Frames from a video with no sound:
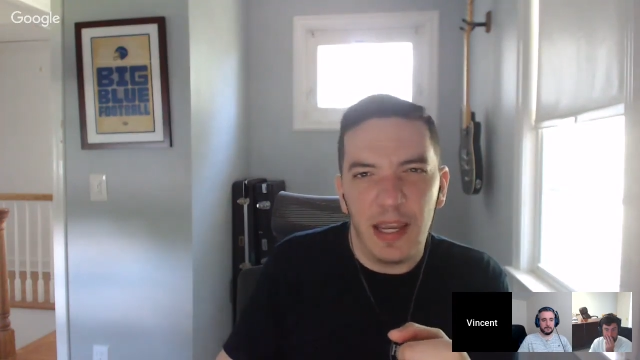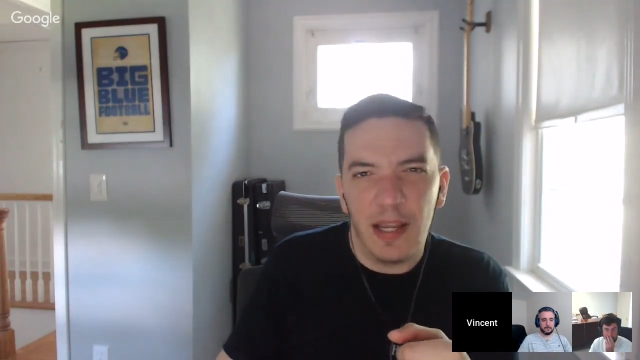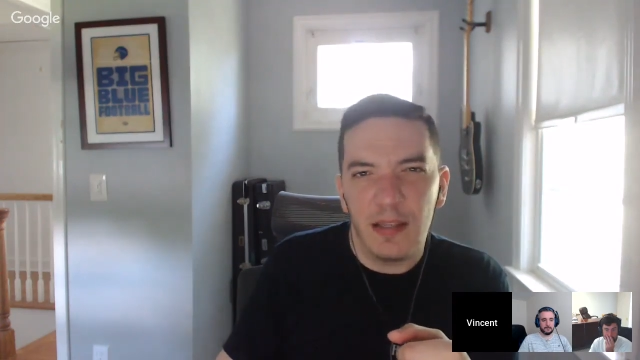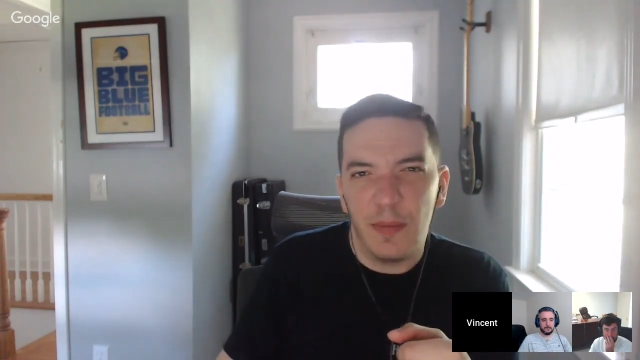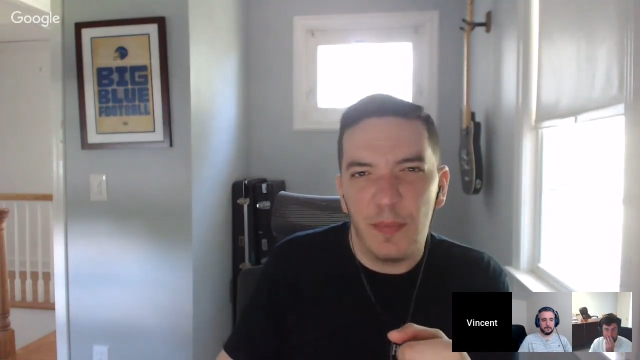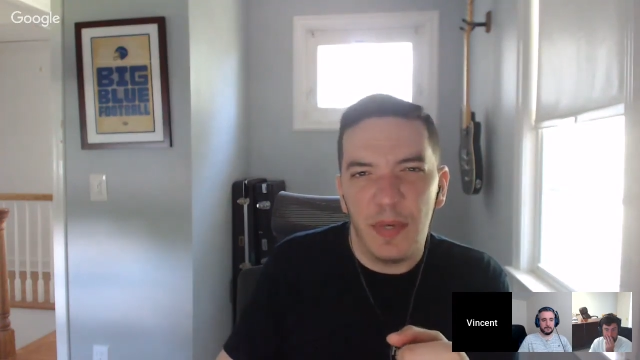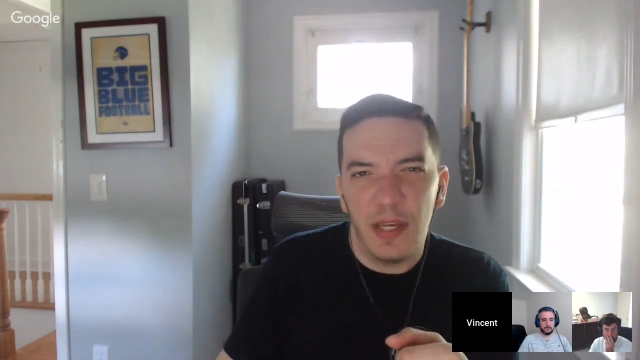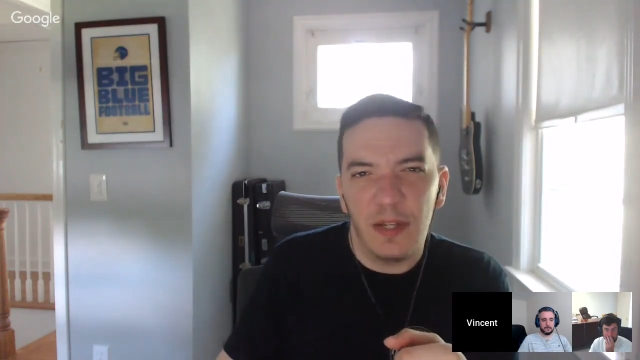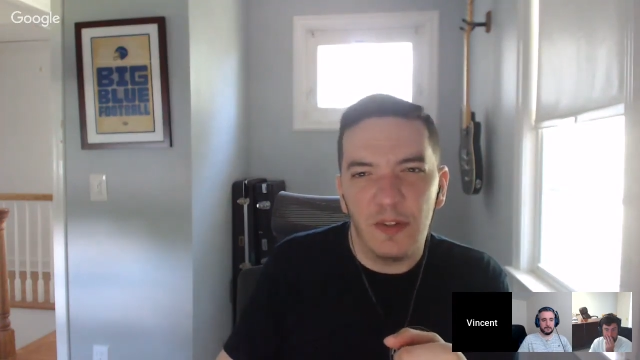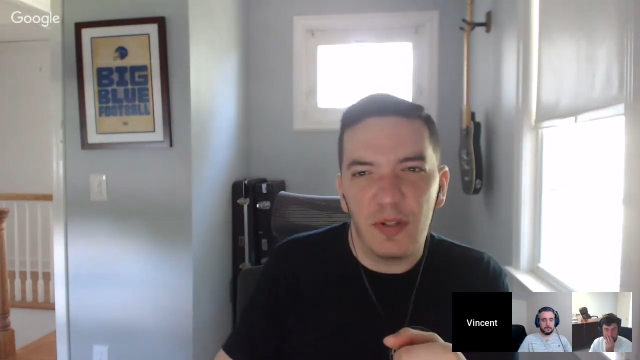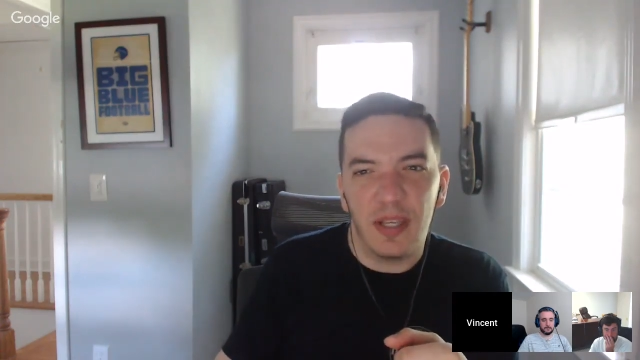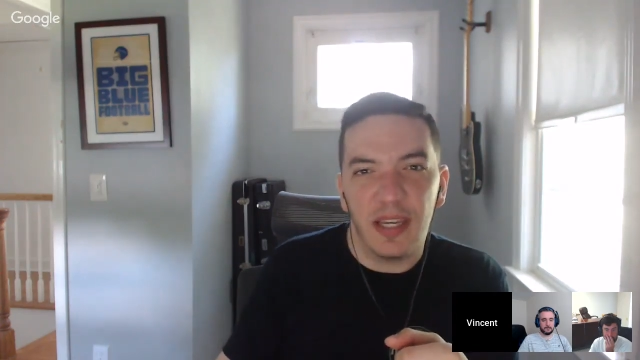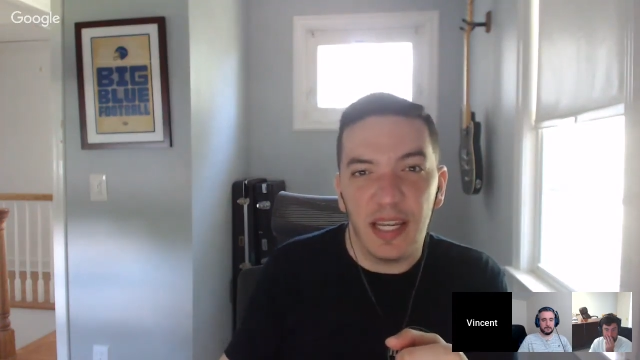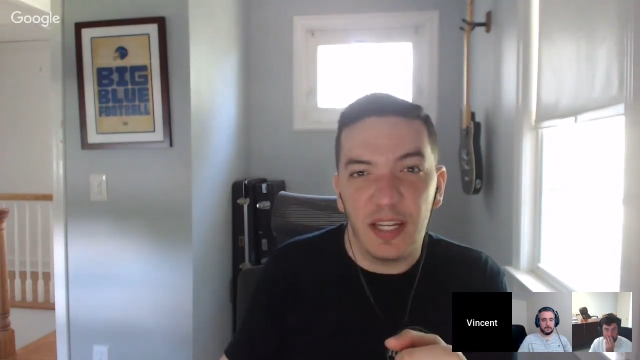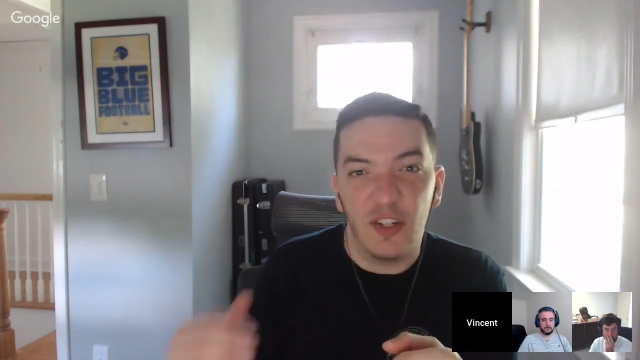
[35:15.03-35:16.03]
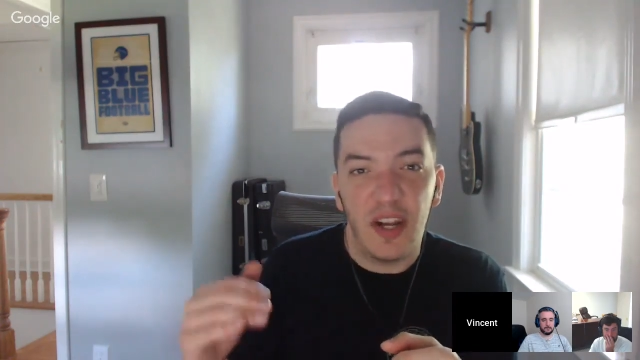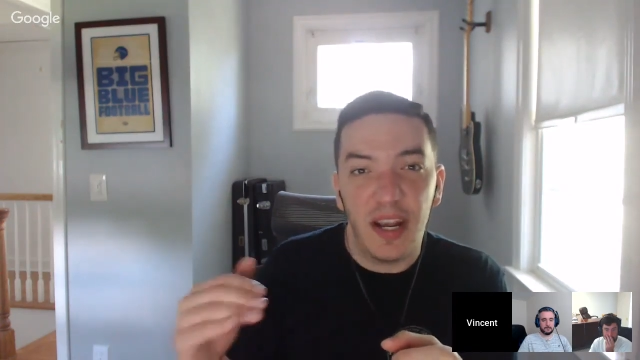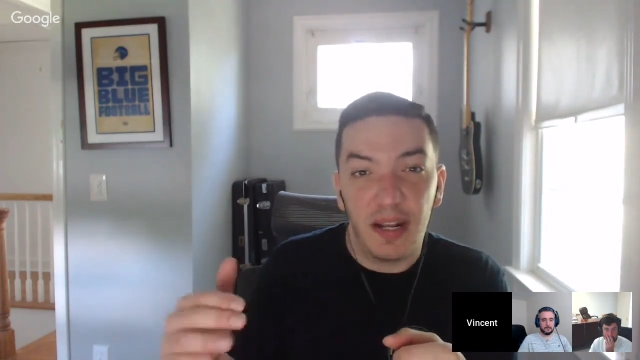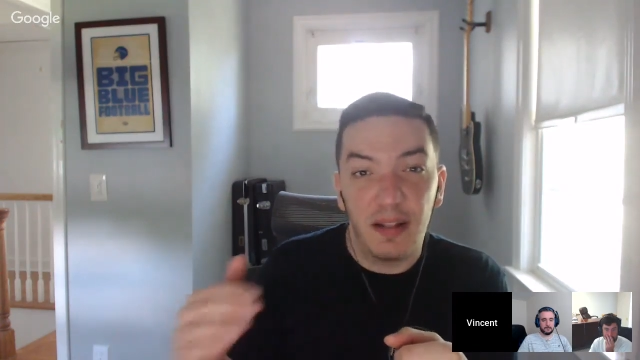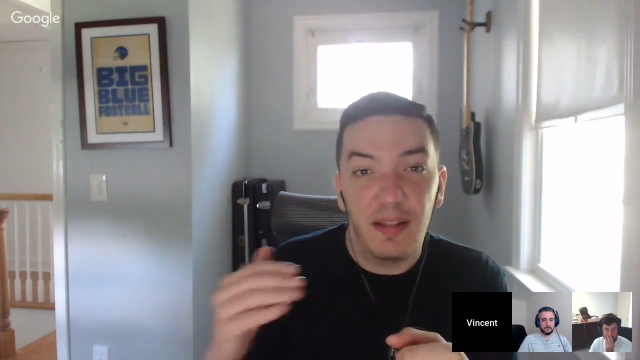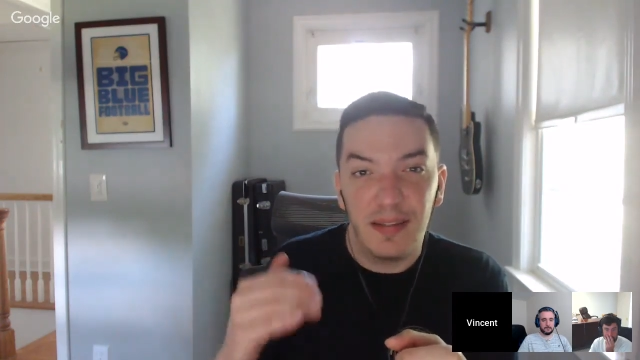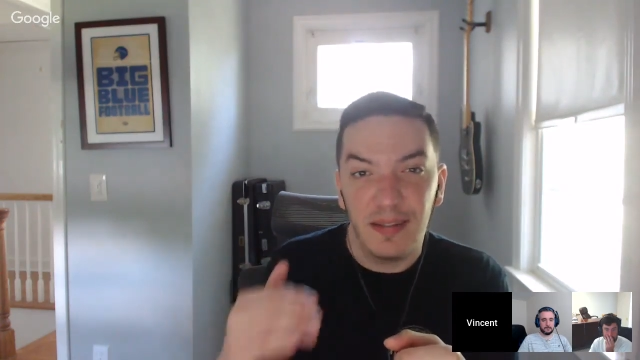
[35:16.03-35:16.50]
ends up being just like a
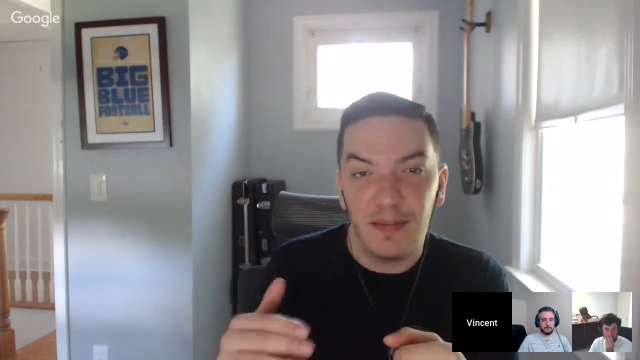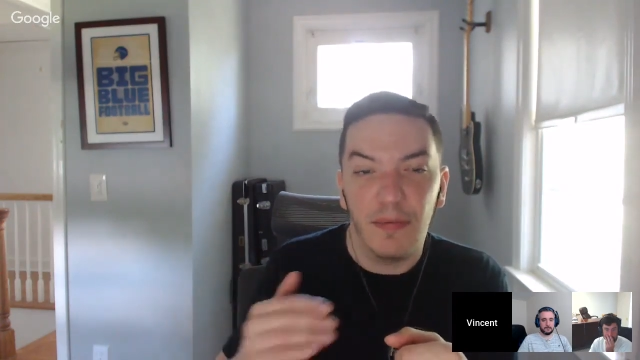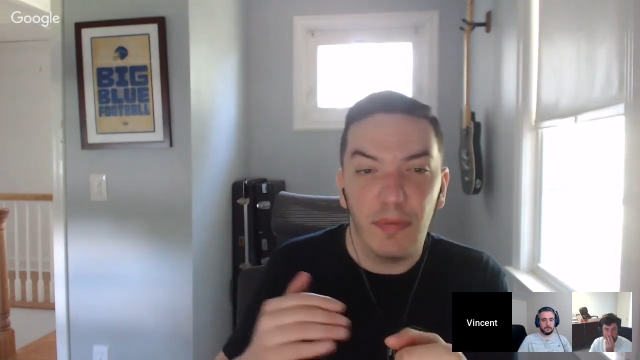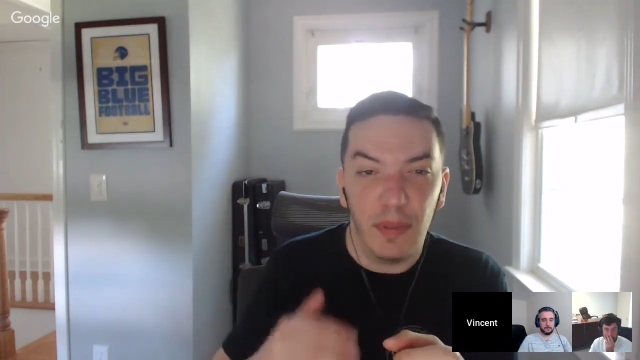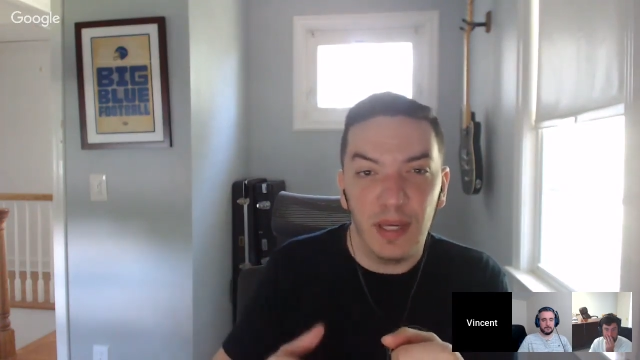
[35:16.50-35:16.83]
checklist of